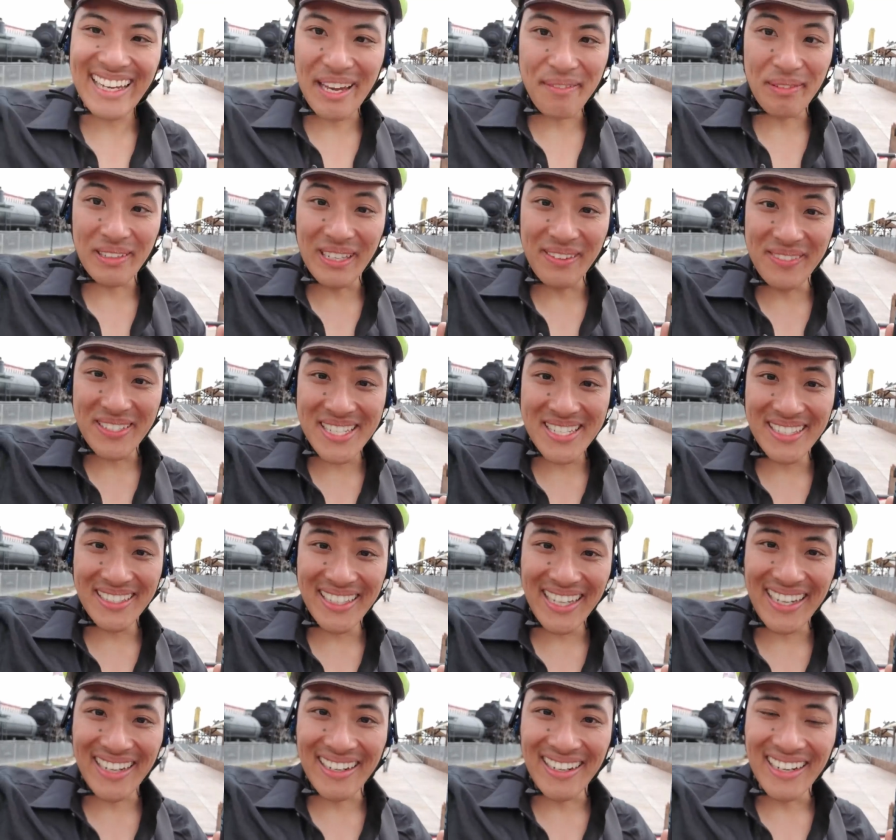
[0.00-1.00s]
Can't believe it's still
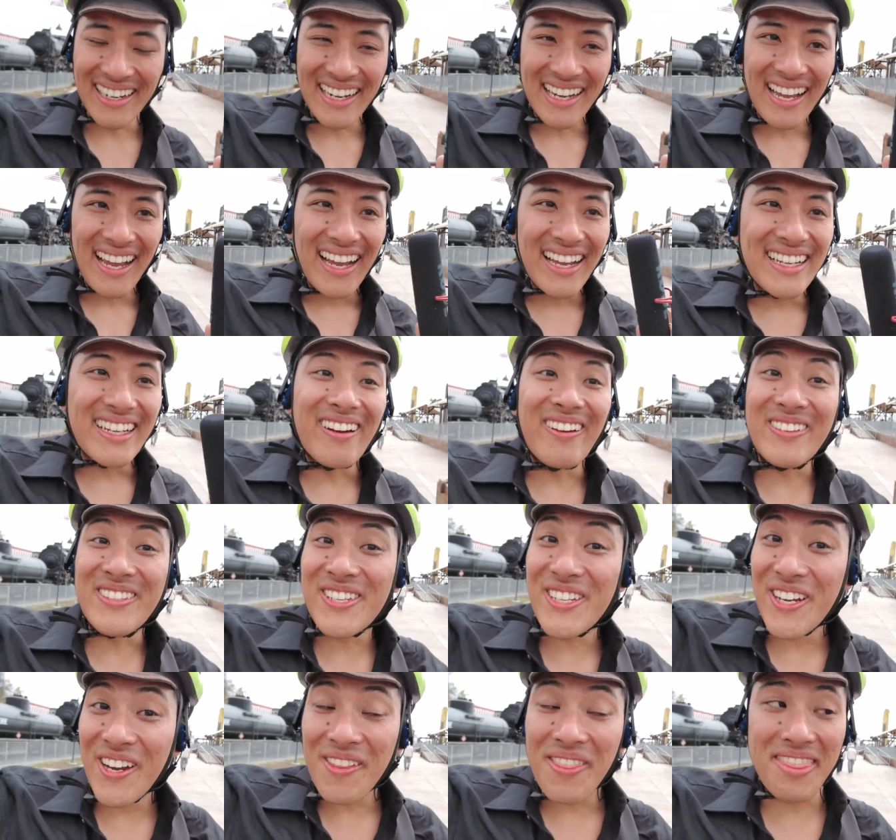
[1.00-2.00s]
here. You know, it's
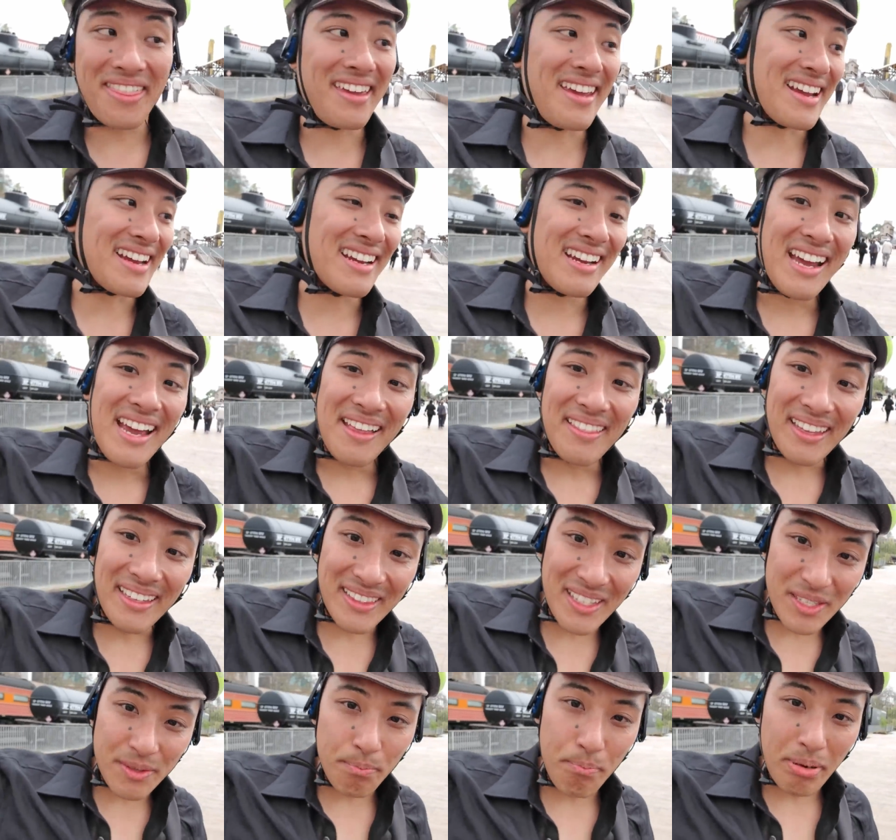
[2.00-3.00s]
a good thing that
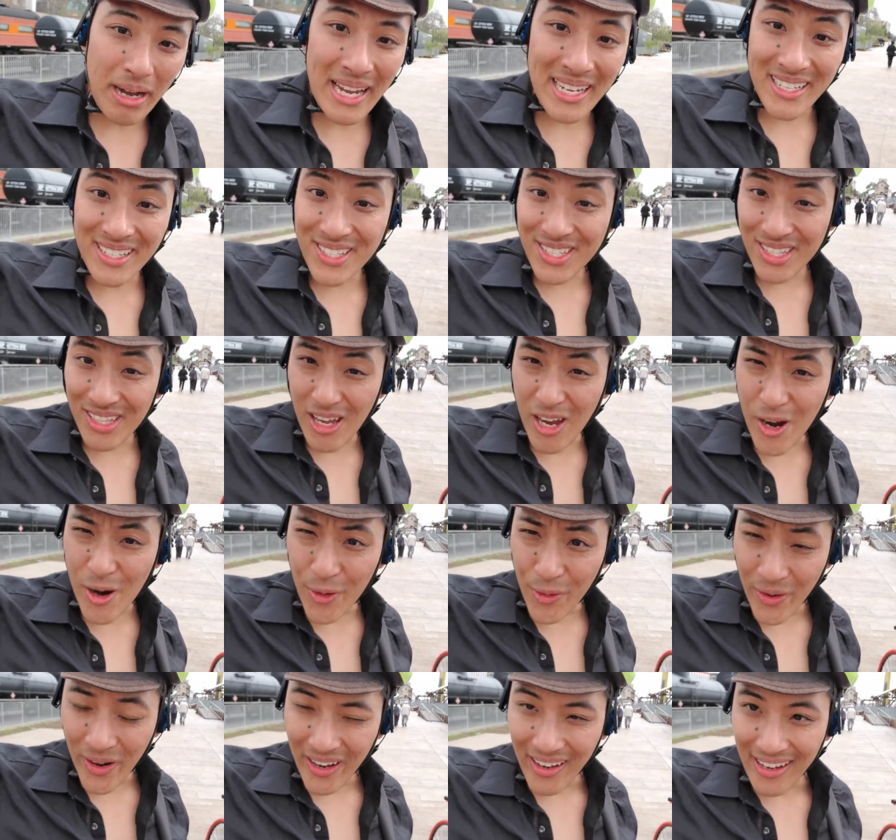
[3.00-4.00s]
this bike is slow
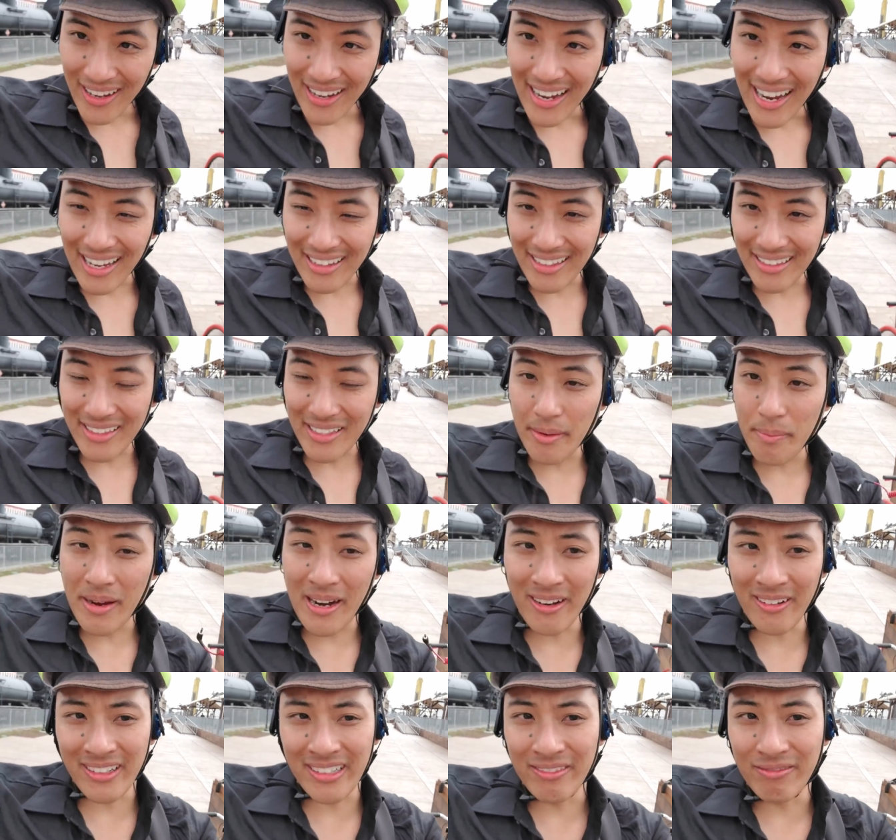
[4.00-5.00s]
and that the
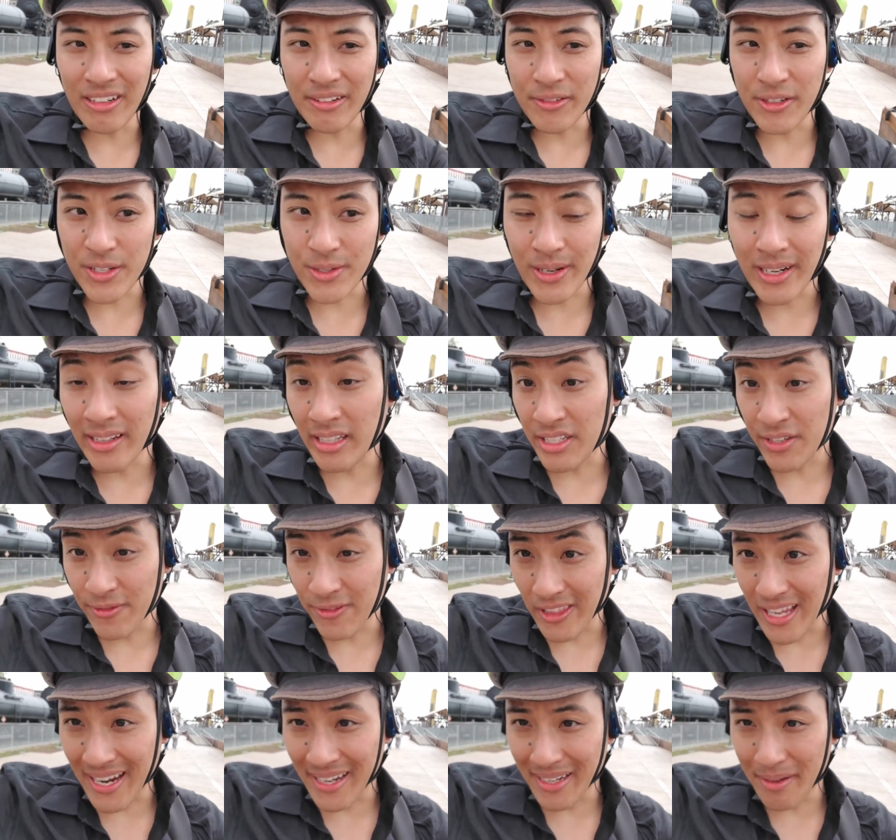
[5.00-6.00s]
American River Trail is
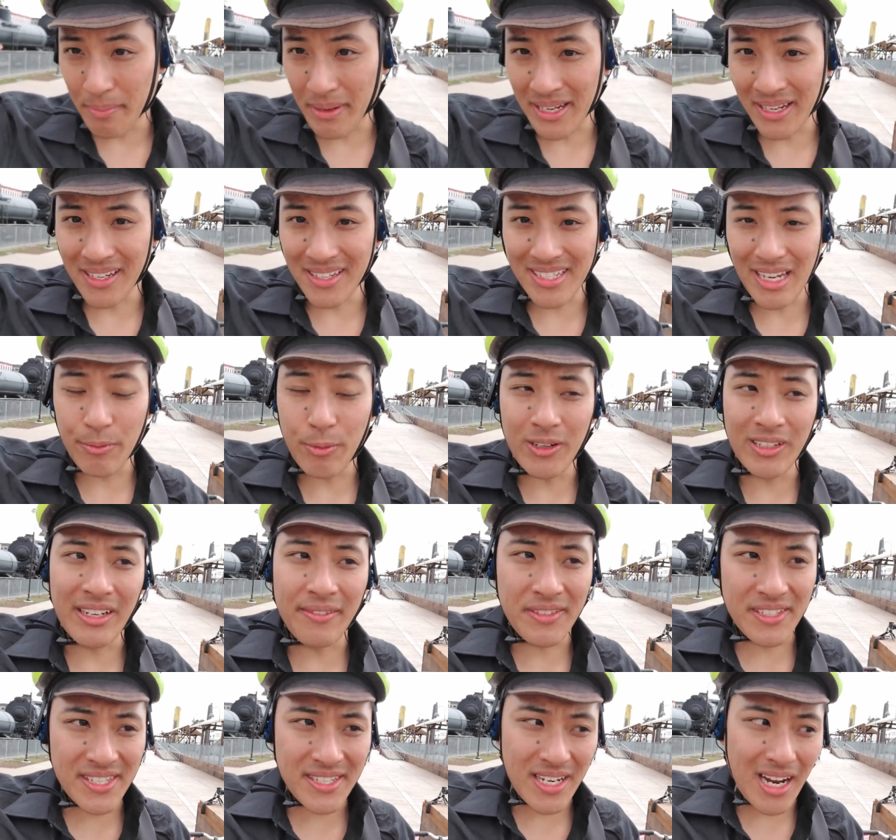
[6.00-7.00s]
flooded because I wouldn't
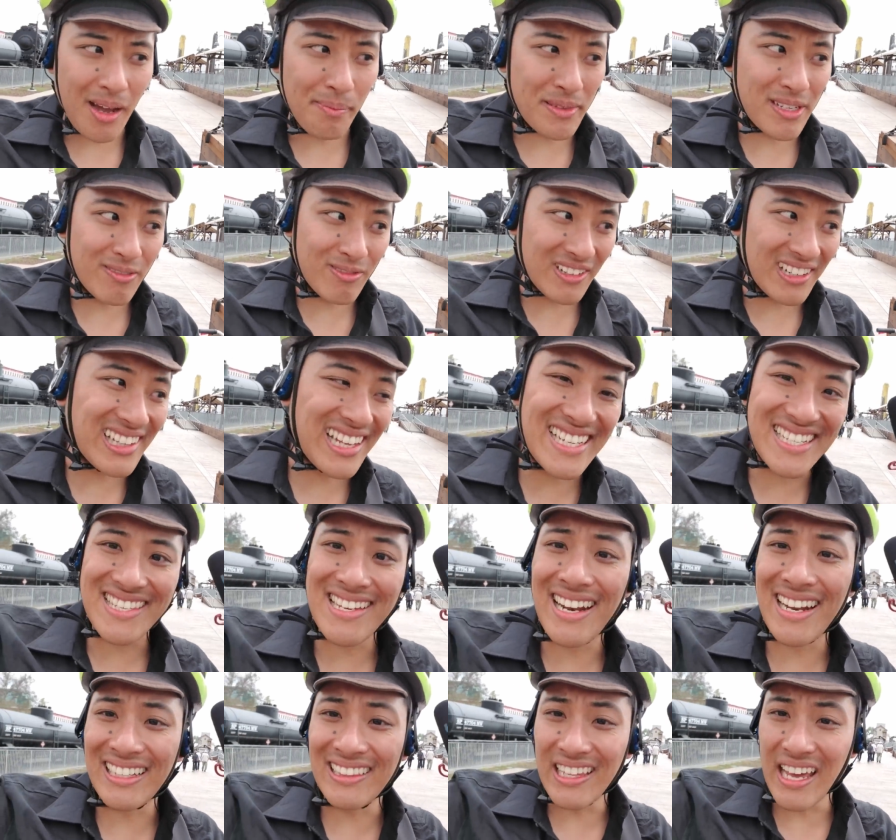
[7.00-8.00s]
have stopped and realized
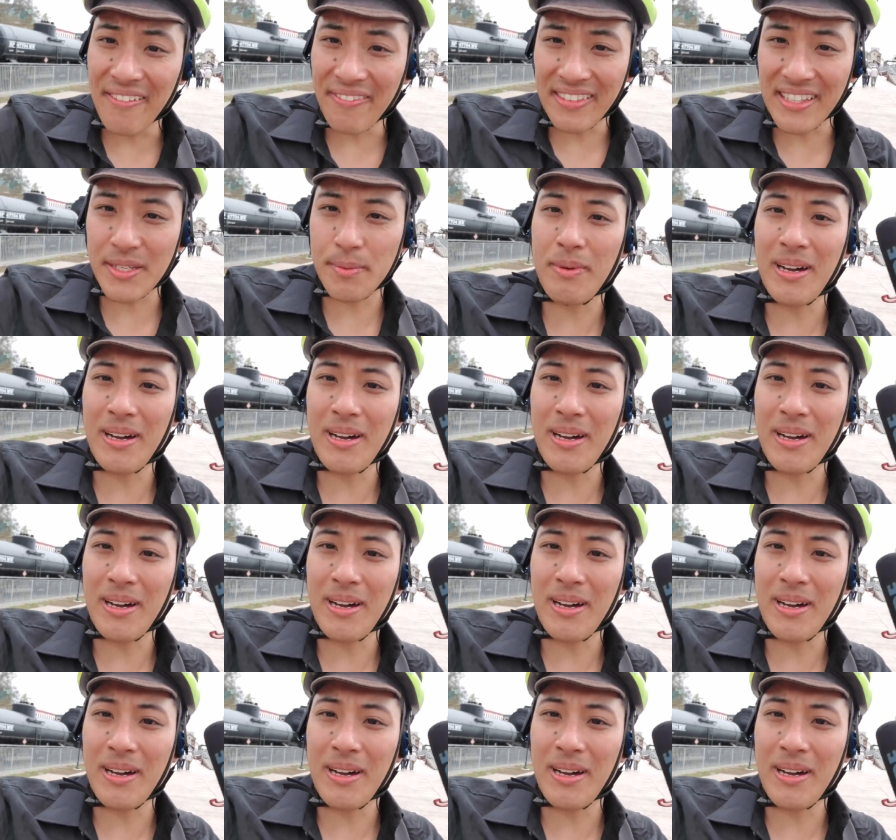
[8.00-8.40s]
that I left this